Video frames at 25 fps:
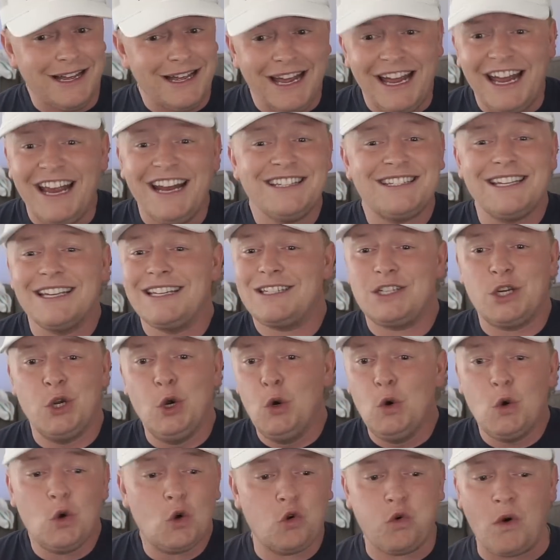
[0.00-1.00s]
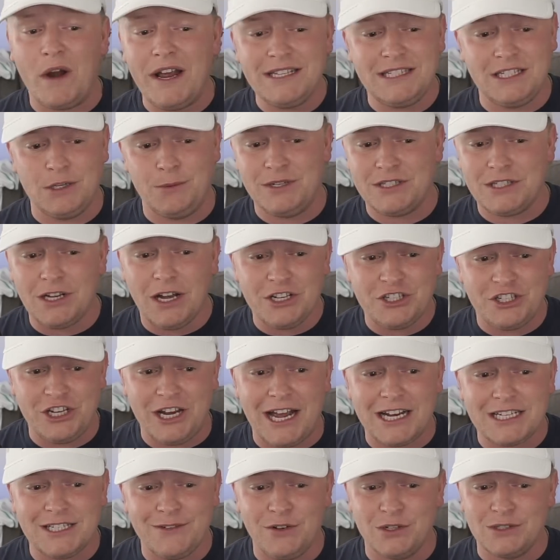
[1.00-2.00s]
It isn't too crazy. We saw a
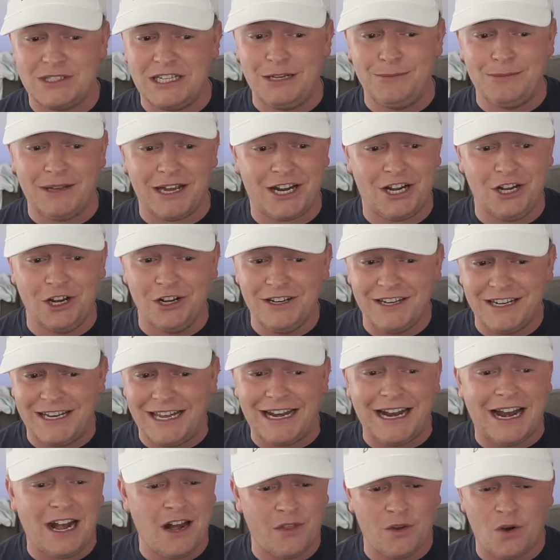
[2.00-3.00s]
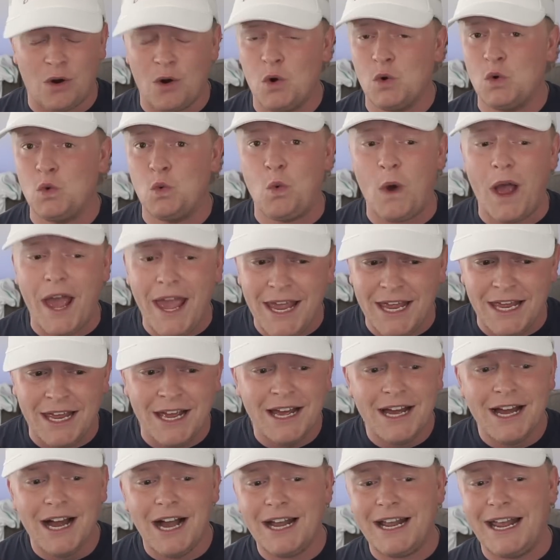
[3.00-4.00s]
Jacksonville team that couldn't get out of their own way
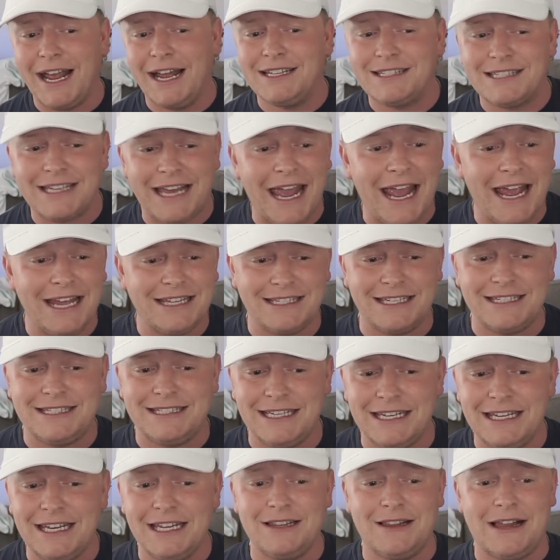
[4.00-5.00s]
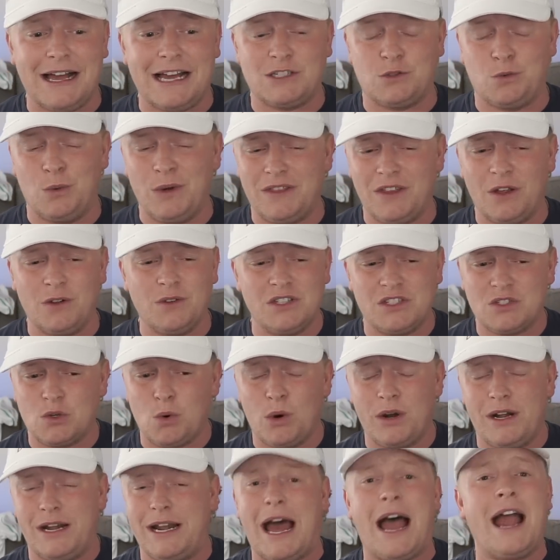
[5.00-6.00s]
against Kansas City last week. They only
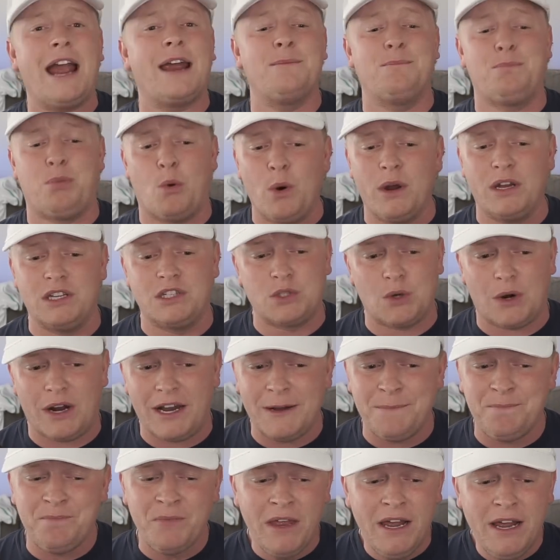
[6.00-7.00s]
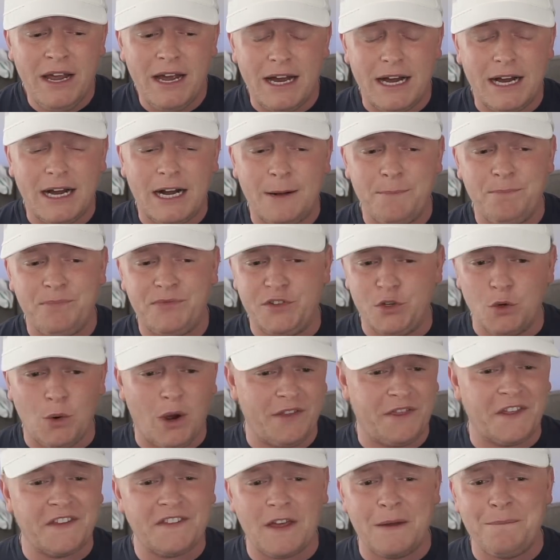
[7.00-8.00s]
scored 9 points, right? Do
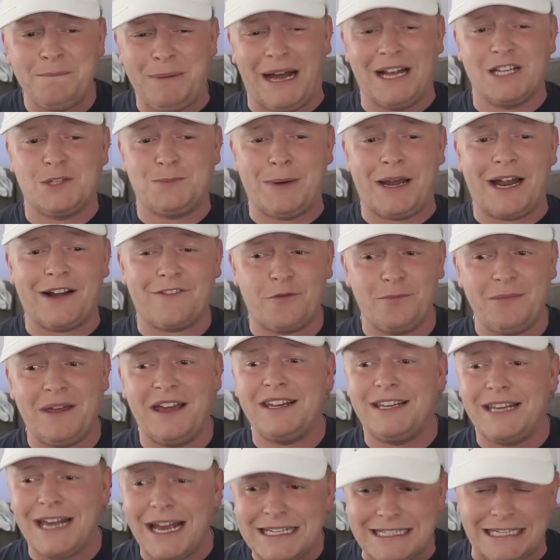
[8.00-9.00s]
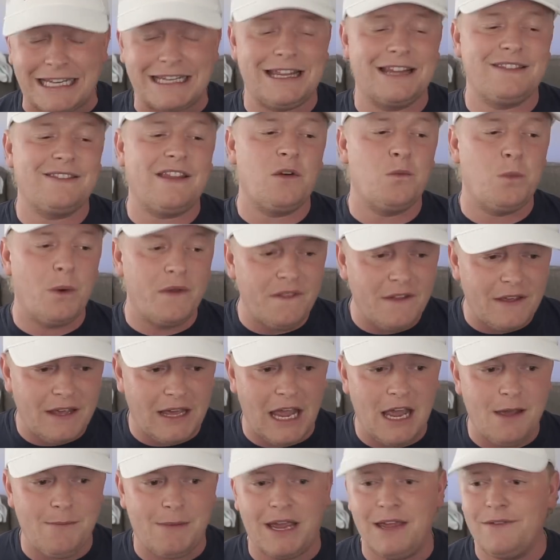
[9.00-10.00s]
I think they bounce back from that? Yes, I think they win the
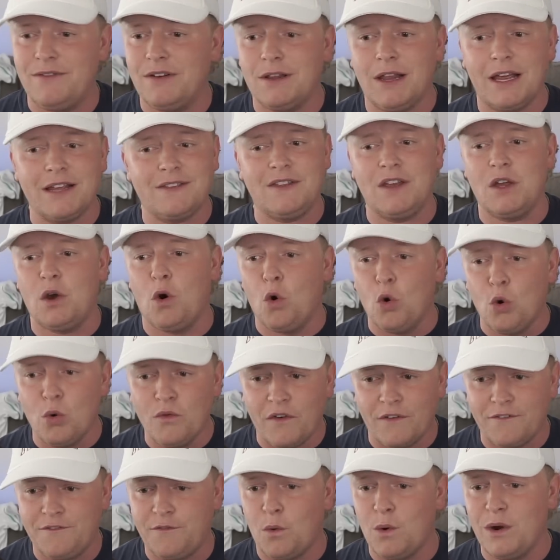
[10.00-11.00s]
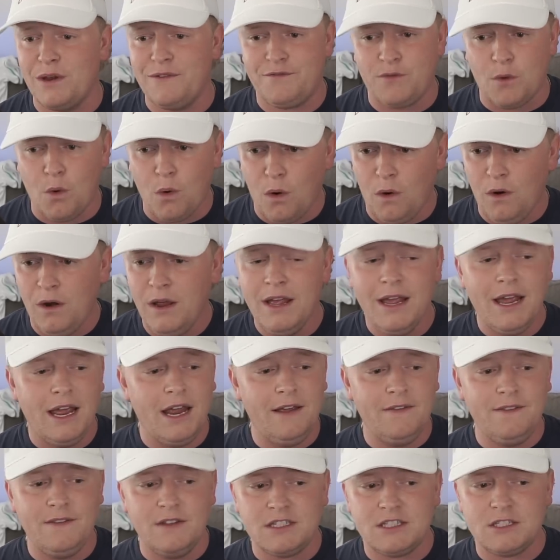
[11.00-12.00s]
game. I even like the over 44
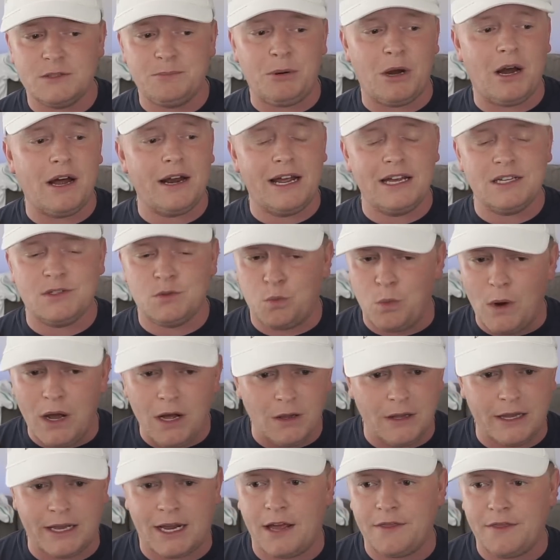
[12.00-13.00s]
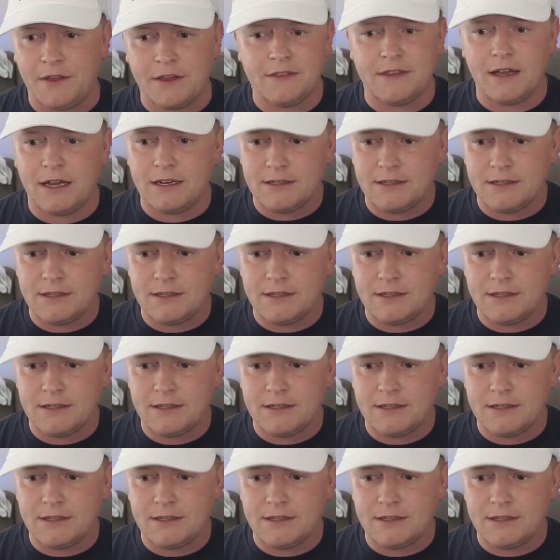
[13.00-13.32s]
in this spot as well. Like, I think